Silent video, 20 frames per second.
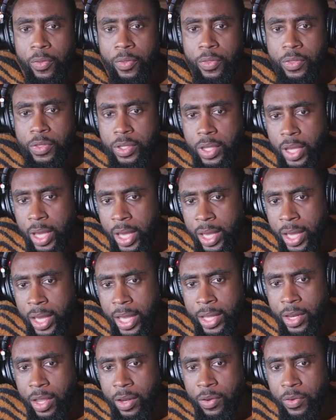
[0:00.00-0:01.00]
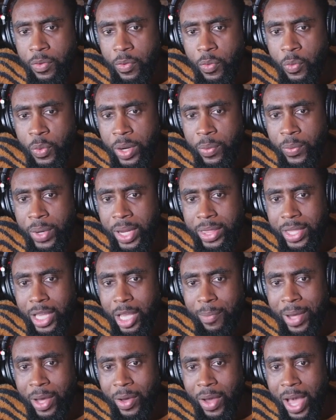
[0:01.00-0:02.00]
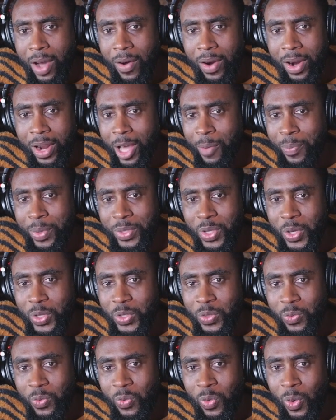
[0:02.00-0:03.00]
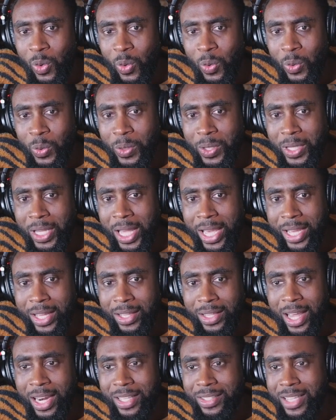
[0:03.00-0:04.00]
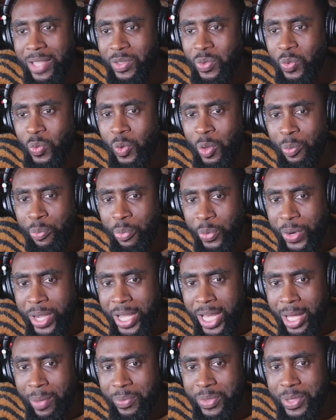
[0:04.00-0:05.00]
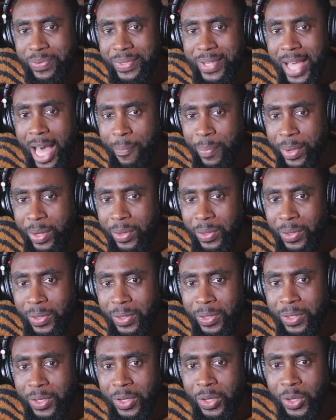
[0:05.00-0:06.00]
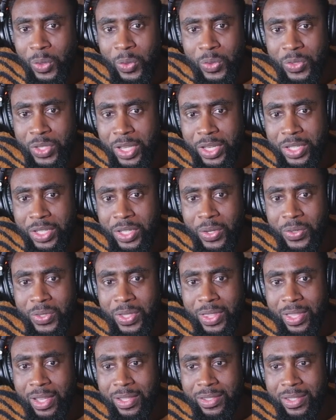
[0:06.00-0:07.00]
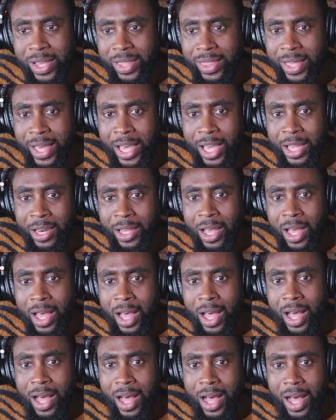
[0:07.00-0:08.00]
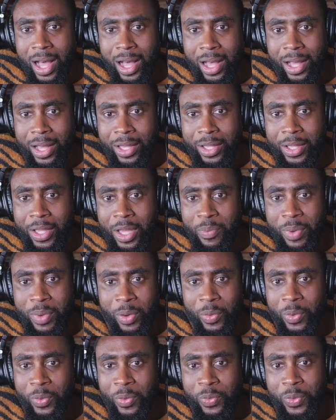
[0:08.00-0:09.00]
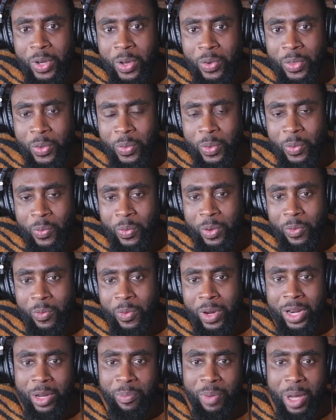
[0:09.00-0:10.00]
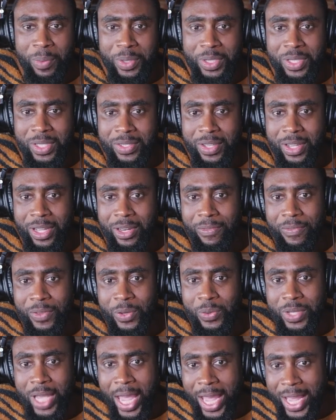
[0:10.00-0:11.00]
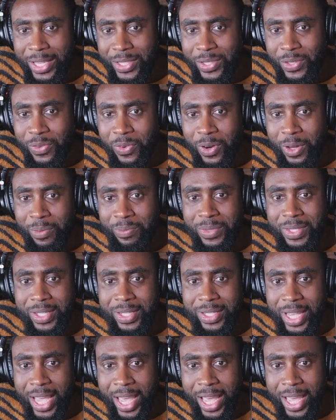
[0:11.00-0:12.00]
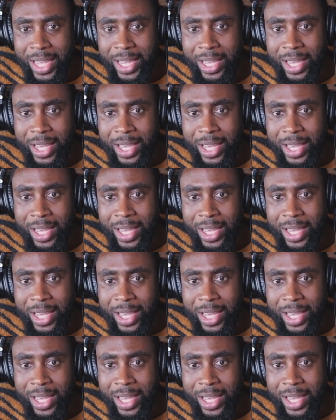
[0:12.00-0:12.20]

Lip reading: Yeah, and when I think about how our episodes roll, like a lot of times we'll bring up some topical news issues and things like that. But we're going to publish this thing in a few days from today,